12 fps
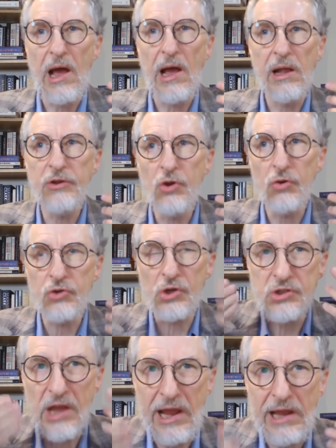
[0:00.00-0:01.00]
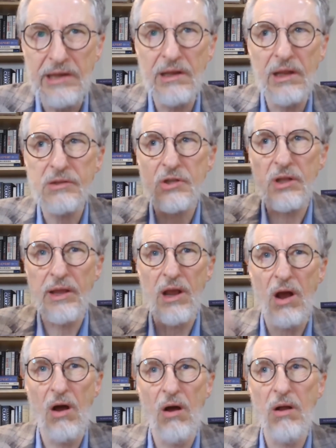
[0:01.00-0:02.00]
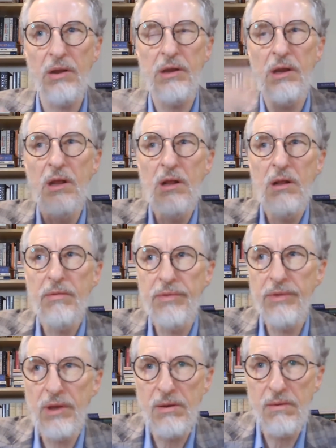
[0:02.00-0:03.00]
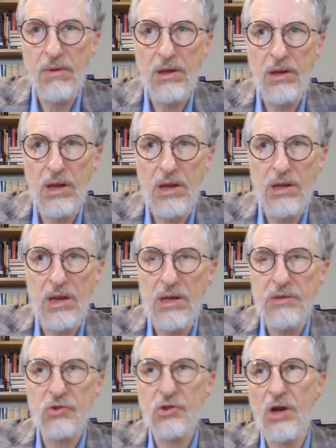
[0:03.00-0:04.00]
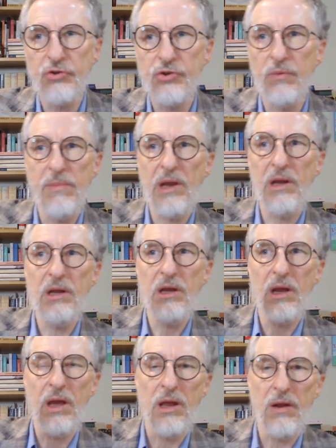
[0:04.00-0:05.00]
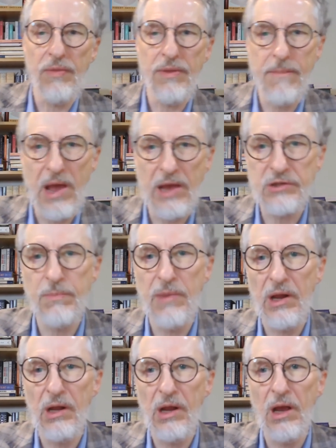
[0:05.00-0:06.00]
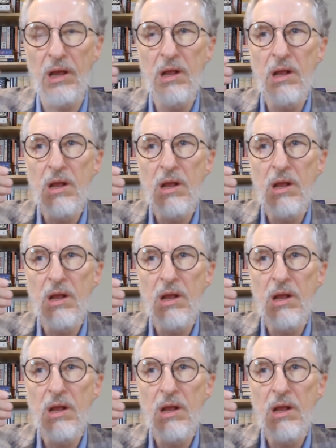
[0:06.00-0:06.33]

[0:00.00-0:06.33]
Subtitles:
You're just endlessly on in social media and on the mass media.